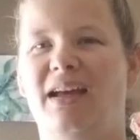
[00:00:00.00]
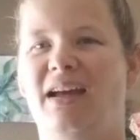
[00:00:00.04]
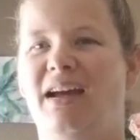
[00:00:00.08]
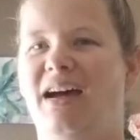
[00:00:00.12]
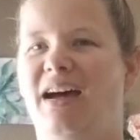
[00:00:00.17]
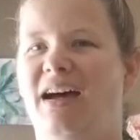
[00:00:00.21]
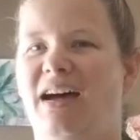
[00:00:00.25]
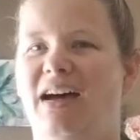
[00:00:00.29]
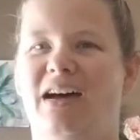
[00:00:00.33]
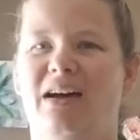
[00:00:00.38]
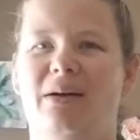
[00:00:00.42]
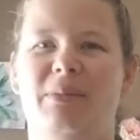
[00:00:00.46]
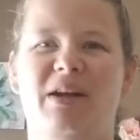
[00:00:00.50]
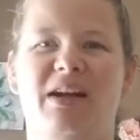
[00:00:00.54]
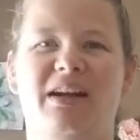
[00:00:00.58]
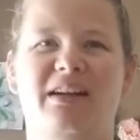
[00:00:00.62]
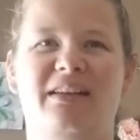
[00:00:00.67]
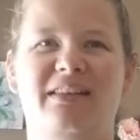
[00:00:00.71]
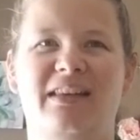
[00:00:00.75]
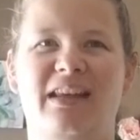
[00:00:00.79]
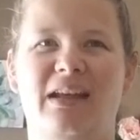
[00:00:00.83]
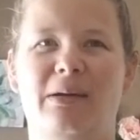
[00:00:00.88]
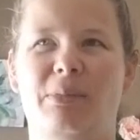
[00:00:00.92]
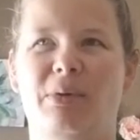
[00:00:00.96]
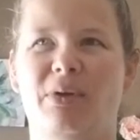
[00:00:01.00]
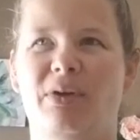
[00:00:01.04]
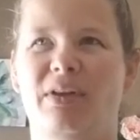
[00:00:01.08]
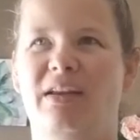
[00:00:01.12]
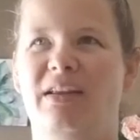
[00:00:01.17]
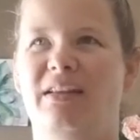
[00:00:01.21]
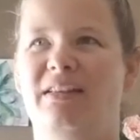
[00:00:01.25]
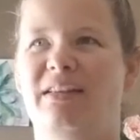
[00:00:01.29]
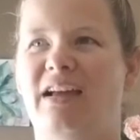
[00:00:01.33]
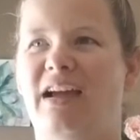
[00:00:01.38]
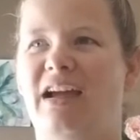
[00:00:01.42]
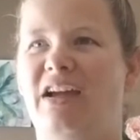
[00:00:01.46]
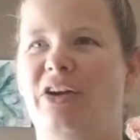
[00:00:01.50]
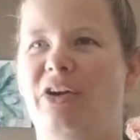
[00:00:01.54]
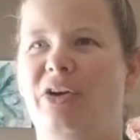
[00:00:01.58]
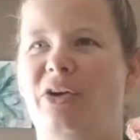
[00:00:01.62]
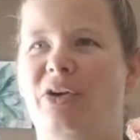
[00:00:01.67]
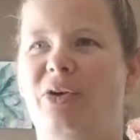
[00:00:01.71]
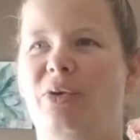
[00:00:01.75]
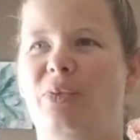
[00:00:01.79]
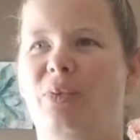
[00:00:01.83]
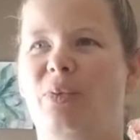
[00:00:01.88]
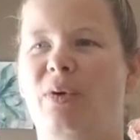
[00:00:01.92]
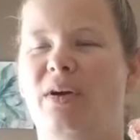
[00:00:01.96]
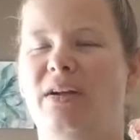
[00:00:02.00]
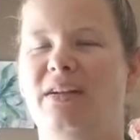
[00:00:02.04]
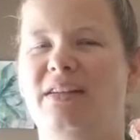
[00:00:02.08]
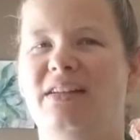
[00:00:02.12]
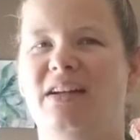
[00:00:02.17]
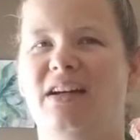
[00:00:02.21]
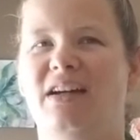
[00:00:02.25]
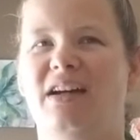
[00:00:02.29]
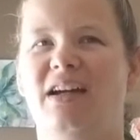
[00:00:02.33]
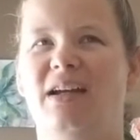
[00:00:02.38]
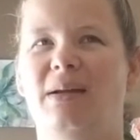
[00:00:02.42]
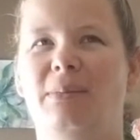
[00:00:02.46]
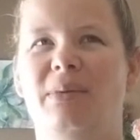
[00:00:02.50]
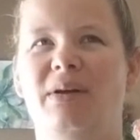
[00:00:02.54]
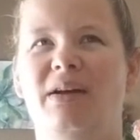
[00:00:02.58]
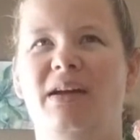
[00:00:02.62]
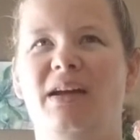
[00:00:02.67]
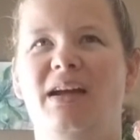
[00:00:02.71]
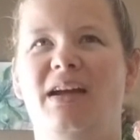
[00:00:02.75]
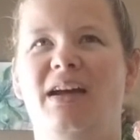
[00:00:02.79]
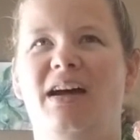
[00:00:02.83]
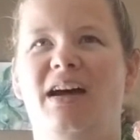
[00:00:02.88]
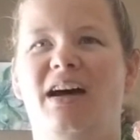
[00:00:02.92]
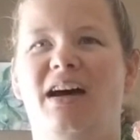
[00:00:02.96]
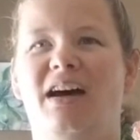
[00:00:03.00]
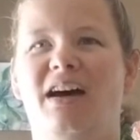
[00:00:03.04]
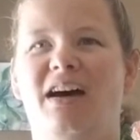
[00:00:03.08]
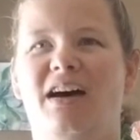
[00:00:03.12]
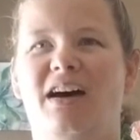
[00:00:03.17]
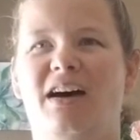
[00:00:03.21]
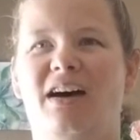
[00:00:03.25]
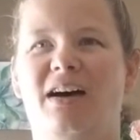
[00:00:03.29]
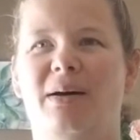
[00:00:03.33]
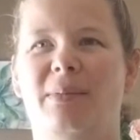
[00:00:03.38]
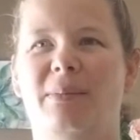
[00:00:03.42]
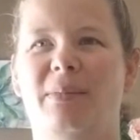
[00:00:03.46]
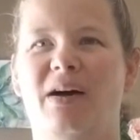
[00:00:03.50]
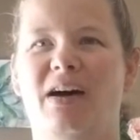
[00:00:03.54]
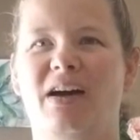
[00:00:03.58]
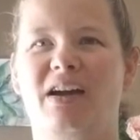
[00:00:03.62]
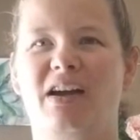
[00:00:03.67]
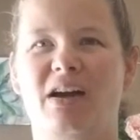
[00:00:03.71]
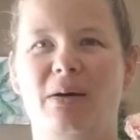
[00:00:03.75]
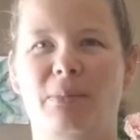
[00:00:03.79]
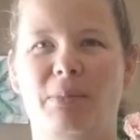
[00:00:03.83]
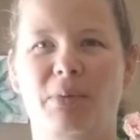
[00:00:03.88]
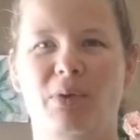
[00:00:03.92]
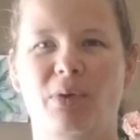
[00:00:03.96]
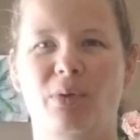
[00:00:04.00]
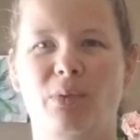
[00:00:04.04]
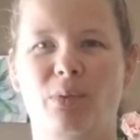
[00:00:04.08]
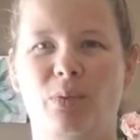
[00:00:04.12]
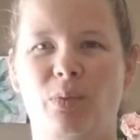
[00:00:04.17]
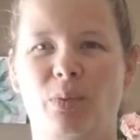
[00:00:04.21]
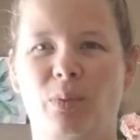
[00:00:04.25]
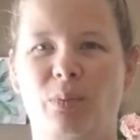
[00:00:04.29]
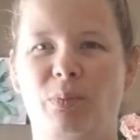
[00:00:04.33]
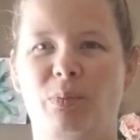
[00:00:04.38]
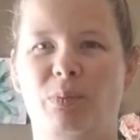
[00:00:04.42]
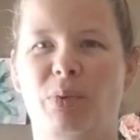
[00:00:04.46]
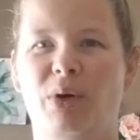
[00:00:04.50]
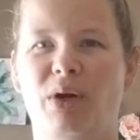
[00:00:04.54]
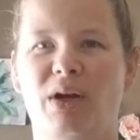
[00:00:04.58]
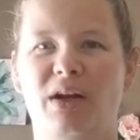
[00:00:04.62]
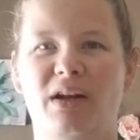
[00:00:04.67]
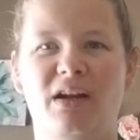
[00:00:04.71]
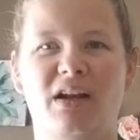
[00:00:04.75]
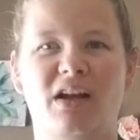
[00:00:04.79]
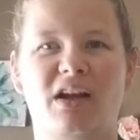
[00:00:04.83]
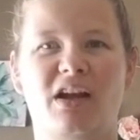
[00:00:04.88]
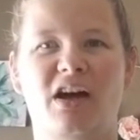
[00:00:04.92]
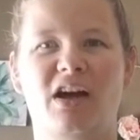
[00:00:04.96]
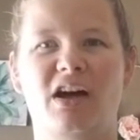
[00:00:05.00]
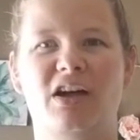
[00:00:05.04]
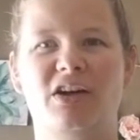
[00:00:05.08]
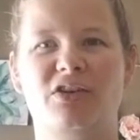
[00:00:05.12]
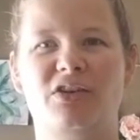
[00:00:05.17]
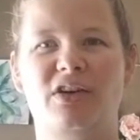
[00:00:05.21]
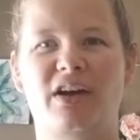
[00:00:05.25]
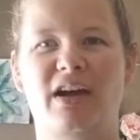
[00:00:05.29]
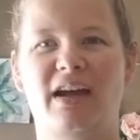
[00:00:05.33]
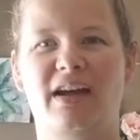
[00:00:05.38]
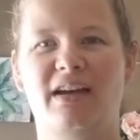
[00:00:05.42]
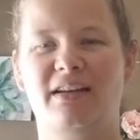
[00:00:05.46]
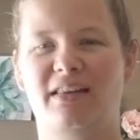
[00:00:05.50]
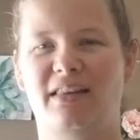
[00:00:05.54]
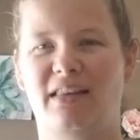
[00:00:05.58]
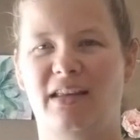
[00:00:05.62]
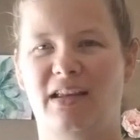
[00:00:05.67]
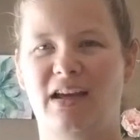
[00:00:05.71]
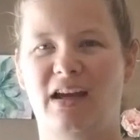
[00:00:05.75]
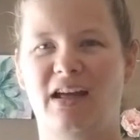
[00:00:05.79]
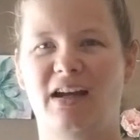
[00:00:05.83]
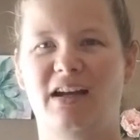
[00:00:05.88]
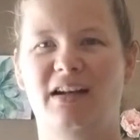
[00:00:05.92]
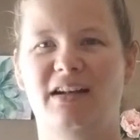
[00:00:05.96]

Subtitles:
An example is I heard one time a couple put in a contract, they got it